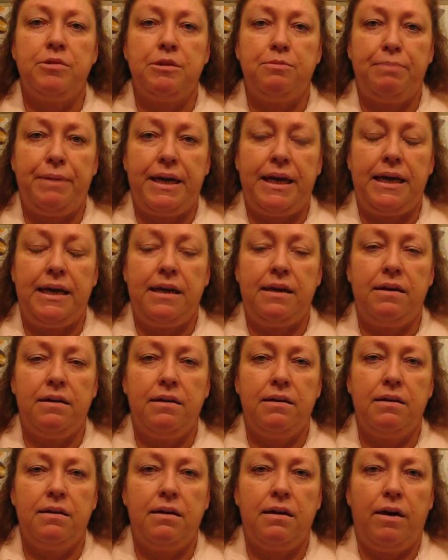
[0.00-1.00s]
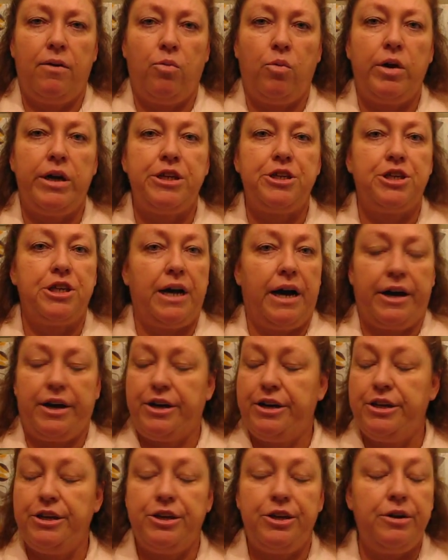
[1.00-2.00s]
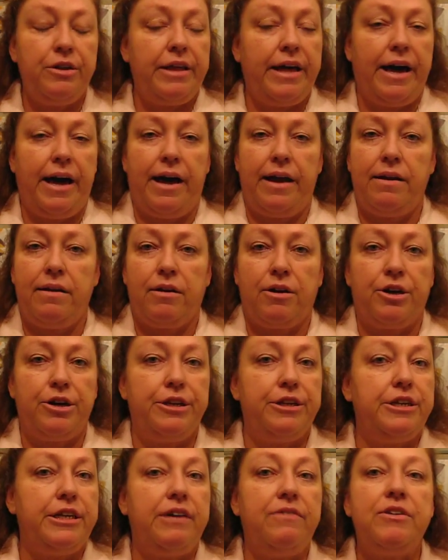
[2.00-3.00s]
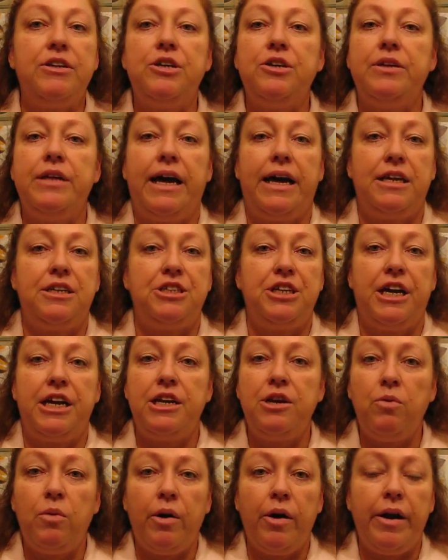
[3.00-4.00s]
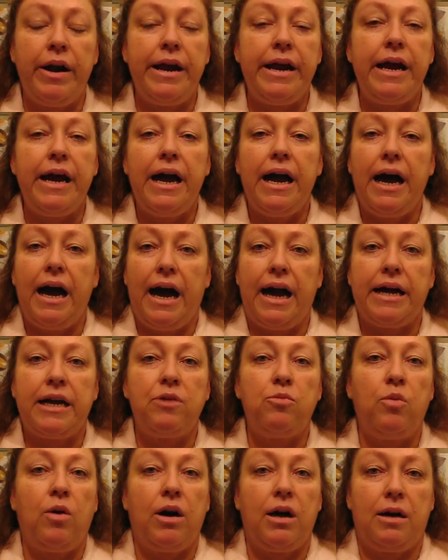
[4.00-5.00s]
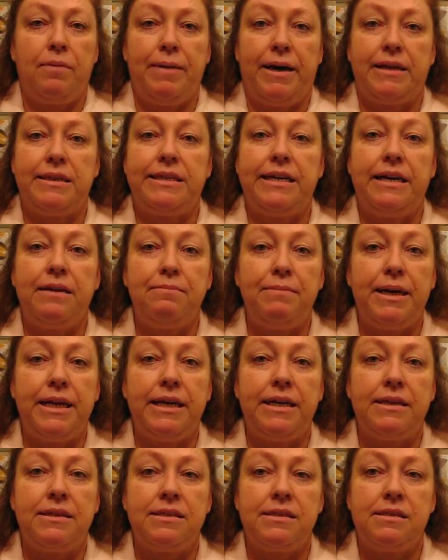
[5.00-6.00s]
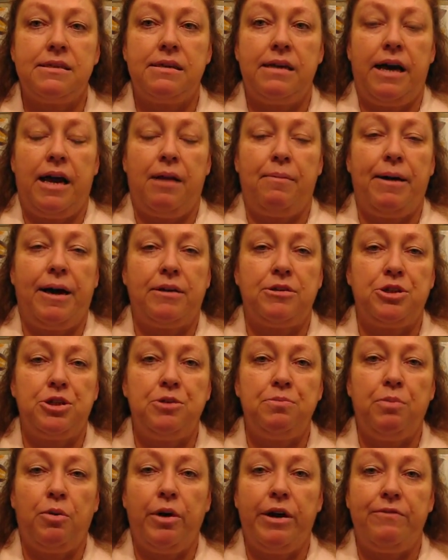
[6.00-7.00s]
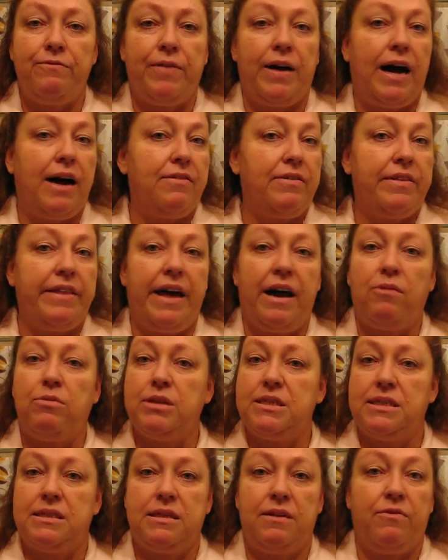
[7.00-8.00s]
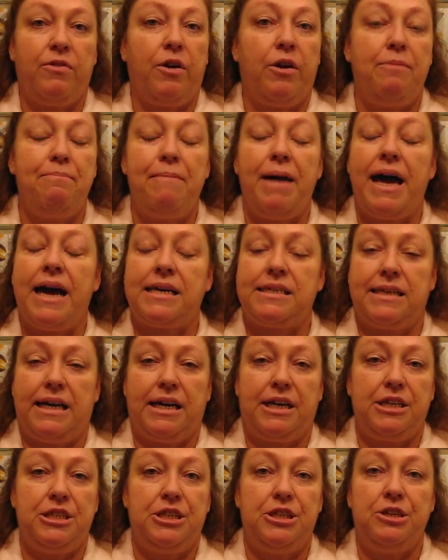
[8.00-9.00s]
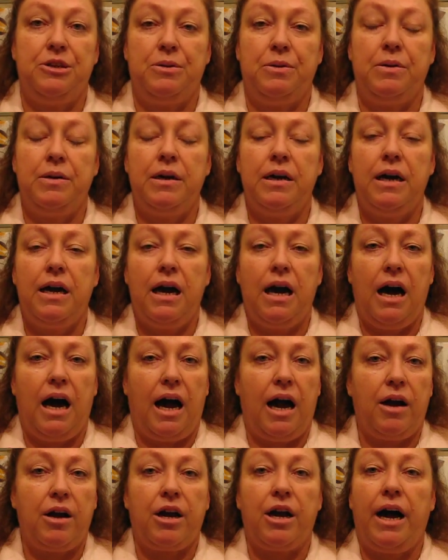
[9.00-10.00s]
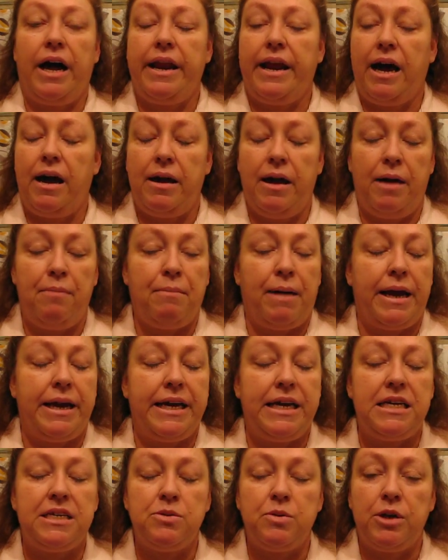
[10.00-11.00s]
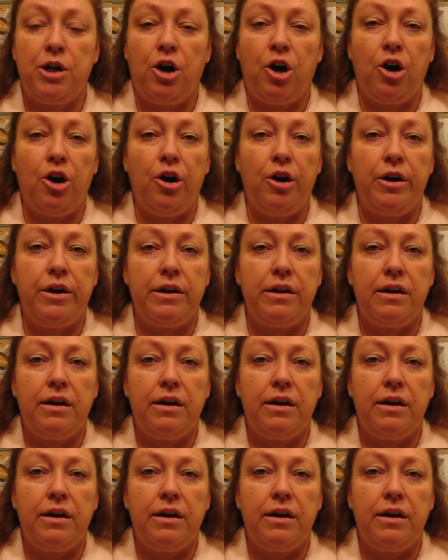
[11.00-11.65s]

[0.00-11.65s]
speed, which I couldn't do that. Couldn't even do that in January. I could walk about 10 minutes at about 2.5, and that was the very max I could do. And my knees would hurt,